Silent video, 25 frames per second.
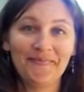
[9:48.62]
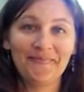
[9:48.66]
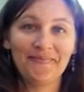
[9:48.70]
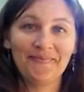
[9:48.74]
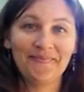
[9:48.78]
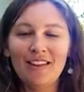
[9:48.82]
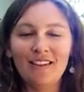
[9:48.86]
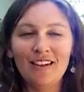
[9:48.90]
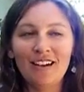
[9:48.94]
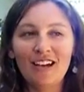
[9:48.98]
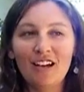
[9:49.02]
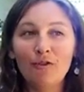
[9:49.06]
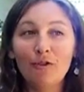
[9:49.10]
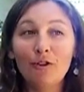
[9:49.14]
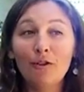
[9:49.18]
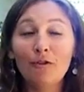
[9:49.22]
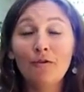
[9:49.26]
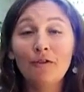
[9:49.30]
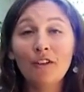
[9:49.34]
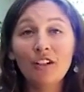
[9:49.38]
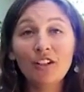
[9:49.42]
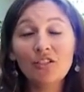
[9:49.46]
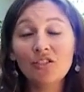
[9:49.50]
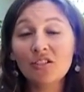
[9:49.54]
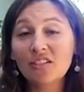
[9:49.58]
If you
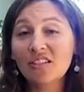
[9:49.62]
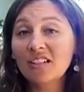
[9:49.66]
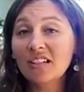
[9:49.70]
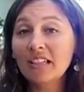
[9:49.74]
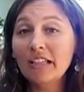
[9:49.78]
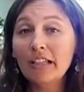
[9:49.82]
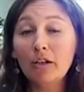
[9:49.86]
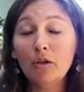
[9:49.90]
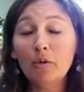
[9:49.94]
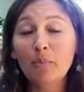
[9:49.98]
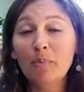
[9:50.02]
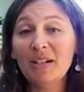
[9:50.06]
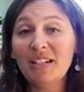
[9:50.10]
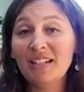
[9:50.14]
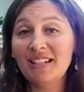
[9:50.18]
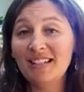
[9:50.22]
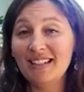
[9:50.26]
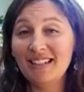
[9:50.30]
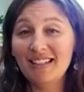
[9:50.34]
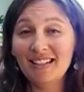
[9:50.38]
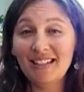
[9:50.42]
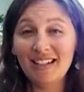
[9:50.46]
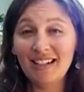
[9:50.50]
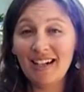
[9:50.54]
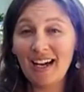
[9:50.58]
feel just a little bit
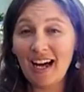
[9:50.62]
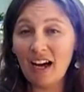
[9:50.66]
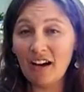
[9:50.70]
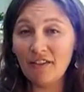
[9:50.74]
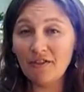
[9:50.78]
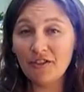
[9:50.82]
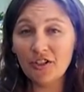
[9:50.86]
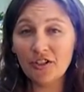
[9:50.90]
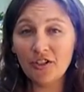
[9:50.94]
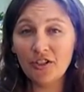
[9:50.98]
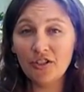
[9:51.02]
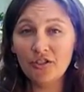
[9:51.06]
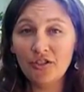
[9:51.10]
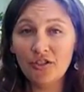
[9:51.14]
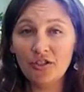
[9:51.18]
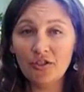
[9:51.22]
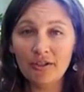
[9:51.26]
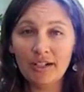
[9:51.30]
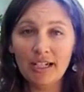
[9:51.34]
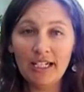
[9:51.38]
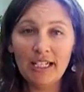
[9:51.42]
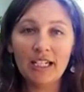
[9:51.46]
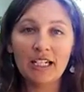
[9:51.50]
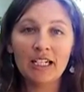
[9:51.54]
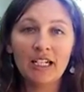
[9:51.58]
dizzy after you do
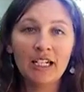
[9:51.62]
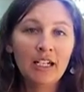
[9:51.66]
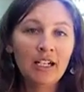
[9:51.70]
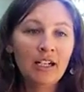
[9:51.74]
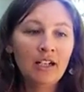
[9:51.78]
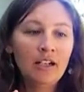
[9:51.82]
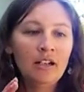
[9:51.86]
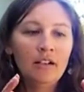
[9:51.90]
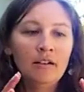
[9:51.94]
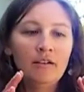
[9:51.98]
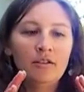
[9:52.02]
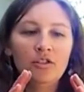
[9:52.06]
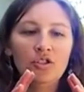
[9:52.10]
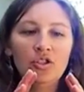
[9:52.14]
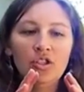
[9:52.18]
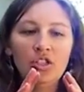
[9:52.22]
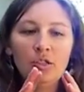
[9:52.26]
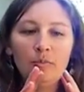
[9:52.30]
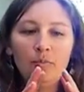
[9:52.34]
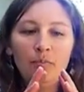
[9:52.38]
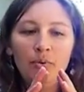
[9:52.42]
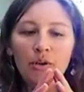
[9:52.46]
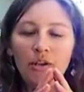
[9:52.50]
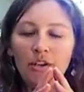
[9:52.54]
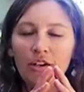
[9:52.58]
it,
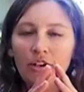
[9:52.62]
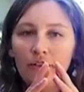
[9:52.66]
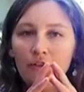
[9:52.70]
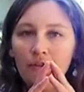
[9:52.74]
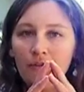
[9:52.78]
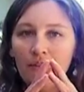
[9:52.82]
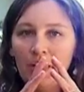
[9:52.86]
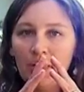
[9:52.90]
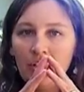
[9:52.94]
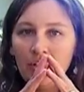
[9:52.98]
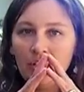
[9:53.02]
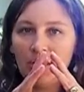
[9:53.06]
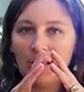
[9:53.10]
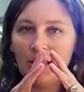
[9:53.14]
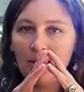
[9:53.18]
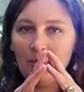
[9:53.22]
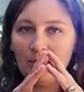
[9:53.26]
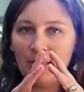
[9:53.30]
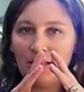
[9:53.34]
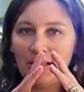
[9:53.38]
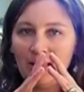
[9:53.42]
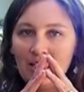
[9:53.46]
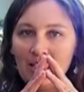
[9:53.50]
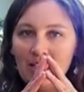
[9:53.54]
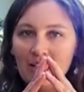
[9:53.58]
just put your
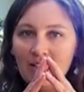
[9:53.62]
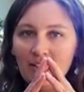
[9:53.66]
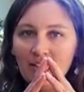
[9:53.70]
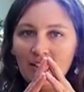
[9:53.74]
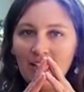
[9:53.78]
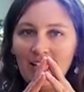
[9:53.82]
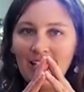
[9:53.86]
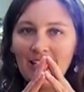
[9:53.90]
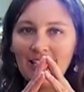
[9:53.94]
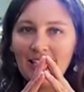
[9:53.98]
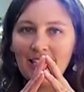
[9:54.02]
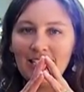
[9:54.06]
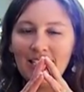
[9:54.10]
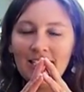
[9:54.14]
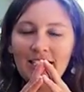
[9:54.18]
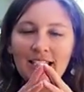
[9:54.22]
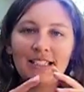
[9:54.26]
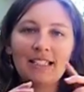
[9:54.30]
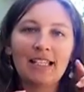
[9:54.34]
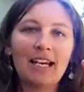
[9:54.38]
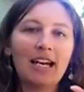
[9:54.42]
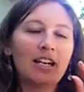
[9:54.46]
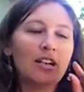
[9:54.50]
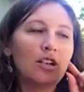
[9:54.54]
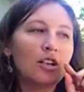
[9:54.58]
fingertips together like
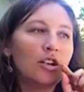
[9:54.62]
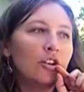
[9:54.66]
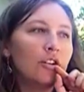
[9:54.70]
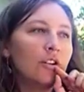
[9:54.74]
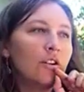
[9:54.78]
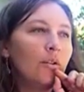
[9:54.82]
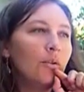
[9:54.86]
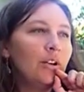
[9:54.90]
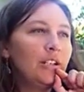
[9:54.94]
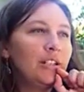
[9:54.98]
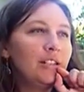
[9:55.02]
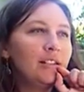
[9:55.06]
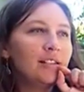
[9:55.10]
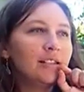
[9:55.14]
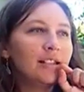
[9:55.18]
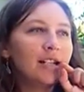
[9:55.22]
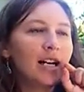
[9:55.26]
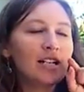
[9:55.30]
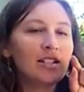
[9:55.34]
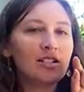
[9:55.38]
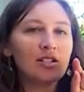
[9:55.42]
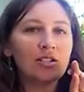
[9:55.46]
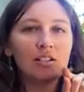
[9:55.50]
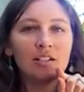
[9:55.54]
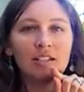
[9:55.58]
this, and you're going to
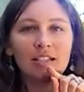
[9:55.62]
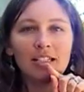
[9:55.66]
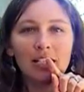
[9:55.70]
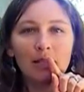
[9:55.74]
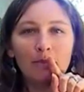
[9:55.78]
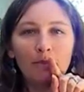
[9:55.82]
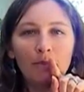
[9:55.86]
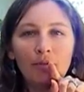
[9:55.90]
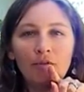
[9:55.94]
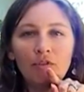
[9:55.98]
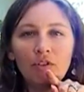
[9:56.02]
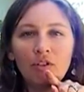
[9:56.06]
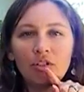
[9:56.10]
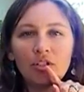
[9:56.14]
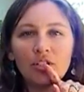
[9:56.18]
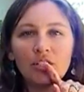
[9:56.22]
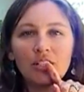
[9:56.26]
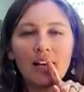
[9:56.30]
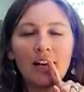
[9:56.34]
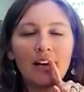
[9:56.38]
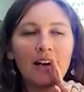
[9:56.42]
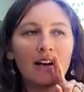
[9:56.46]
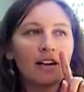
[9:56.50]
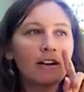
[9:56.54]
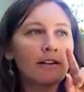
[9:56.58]
touch the tip of your
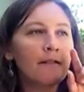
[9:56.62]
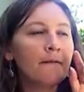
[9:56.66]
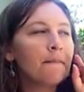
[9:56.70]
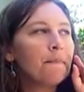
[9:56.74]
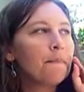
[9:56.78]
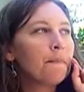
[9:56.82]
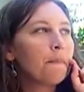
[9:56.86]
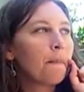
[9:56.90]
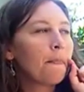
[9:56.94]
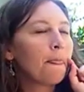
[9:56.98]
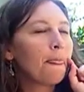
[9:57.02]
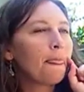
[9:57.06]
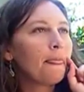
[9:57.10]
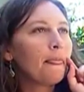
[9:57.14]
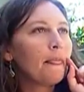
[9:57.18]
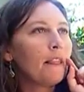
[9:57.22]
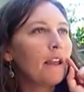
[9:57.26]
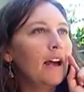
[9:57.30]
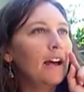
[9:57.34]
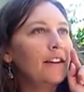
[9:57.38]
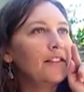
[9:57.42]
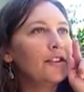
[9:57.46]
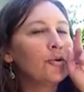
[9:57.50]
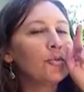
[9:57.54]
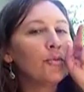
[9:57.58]
tongue
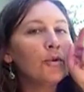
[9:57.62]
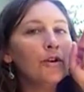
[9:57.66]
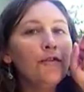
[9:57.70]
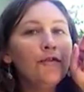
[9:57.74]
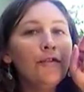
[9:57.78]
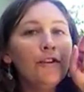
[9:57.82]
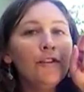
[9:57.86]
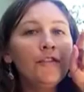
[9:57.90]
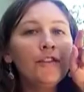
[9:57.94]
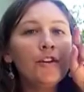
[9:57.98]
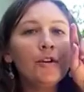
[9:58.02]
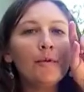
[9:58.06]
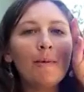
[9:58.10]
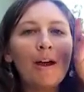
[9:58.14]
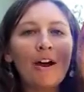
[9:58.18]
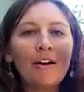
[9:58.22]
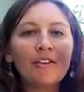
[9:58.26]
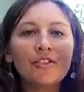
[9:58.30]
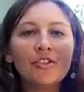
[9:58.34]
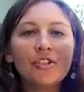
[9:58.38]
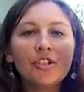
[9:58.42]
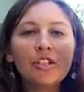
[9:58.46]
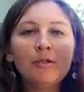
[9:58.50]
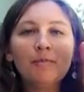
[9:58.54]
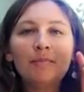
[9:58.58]
at the roof of your
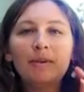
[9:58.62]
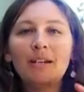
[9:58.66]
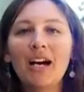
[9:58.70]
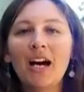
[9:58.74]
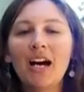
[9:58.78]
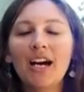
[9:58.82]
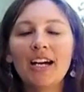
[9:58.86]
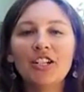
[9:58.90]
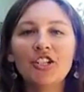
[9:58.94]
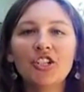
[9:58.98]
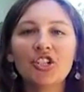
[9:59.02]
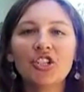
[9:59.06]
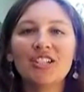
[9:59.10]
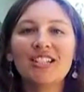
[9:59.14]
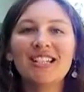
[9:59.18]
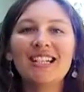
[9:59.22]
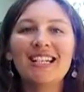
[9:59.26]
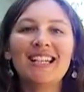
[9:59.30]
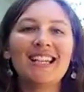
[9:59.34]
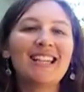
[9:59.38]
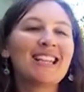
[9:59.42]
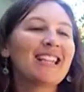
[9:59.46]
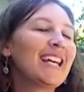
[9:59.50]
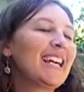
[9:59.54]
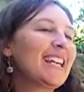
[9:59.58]
mouth, just behind your
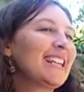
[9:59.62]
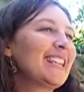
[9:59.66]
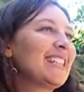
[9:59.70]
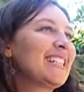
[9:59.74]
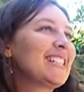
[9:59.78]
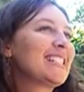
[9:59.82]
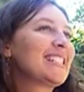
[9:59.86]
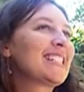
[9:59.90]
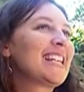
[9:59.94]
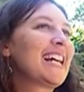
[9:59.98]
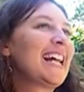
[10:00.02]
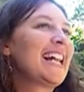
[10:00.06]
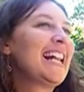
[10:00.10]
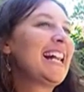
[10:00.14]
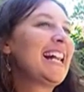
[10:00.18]
teeth, like this.